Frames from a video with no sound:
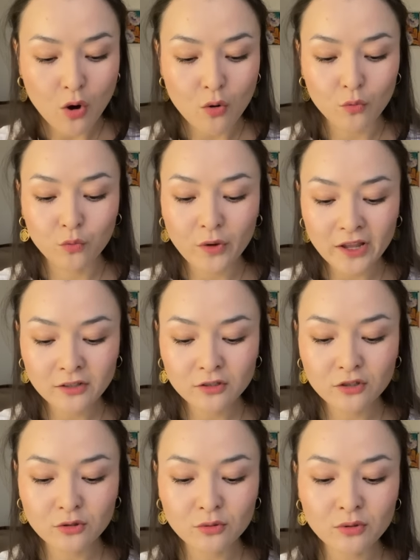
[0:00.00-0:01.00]
When
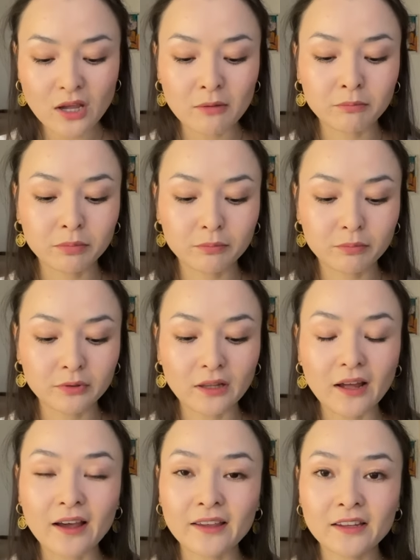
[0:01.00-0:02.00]
you
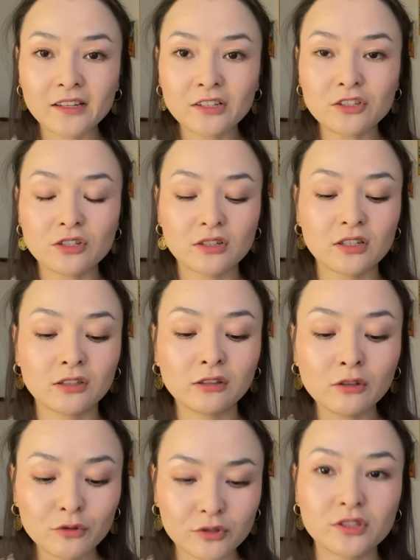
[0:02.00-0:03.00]
apply it, it
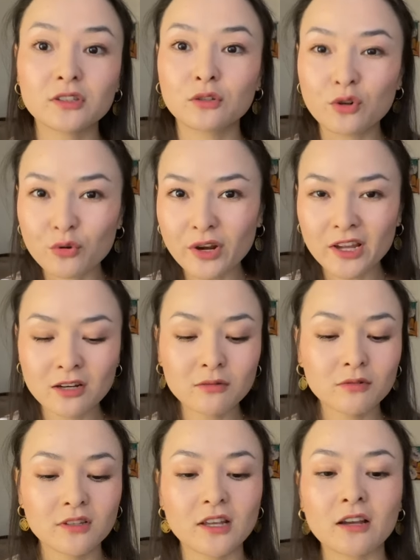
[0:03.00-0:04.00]
looks
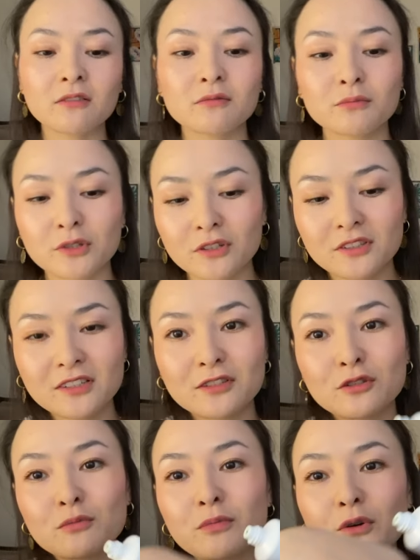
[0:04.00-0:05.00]
green, yeah, because
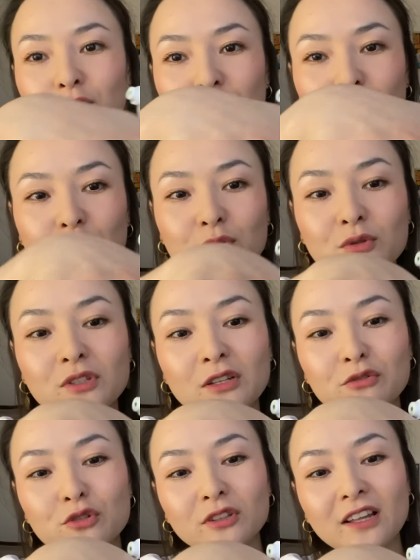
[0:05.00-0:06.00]
it's supposed to
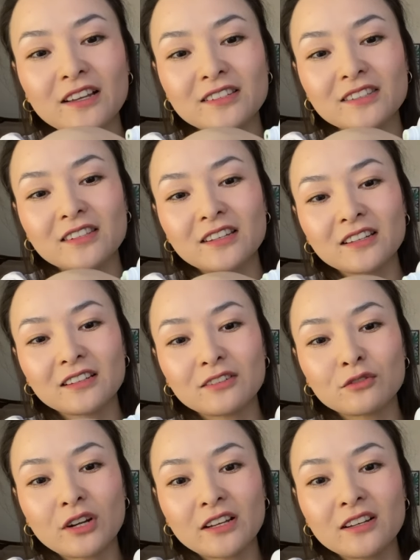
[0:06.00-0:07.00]
neutralize the
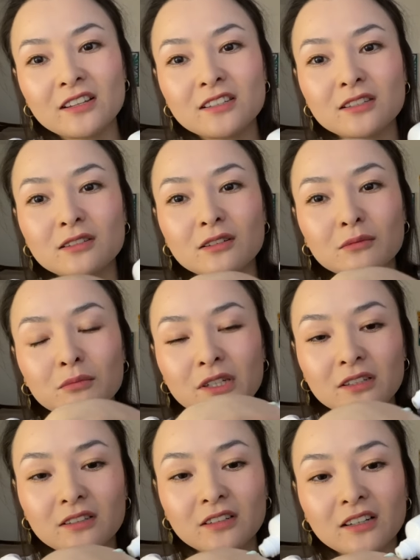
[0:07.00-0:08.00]
redness,
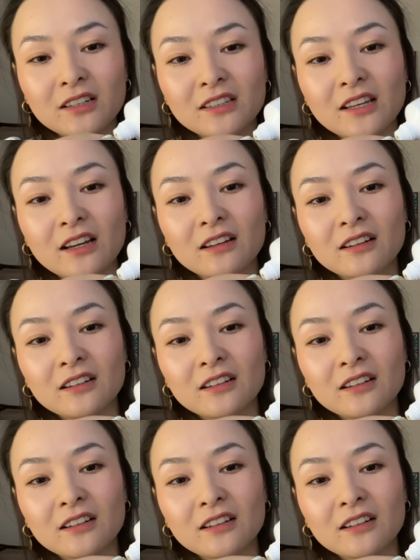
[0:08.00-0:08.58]
but yeah.